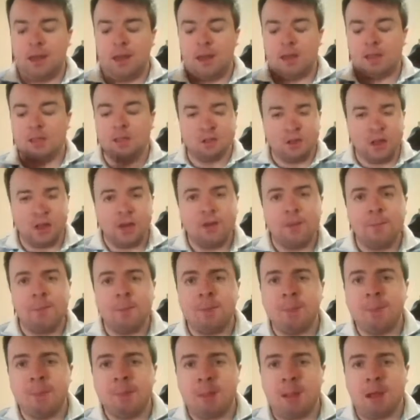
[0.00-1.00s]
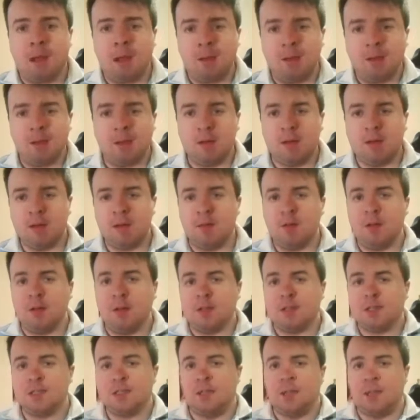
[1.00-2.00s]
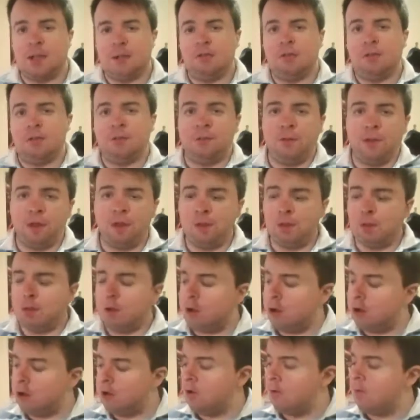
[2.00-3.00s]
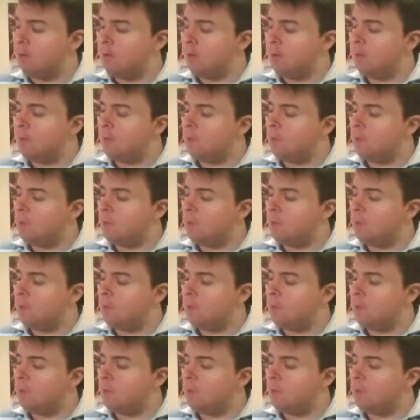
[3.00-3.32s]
So now I'm going to give you guys a review of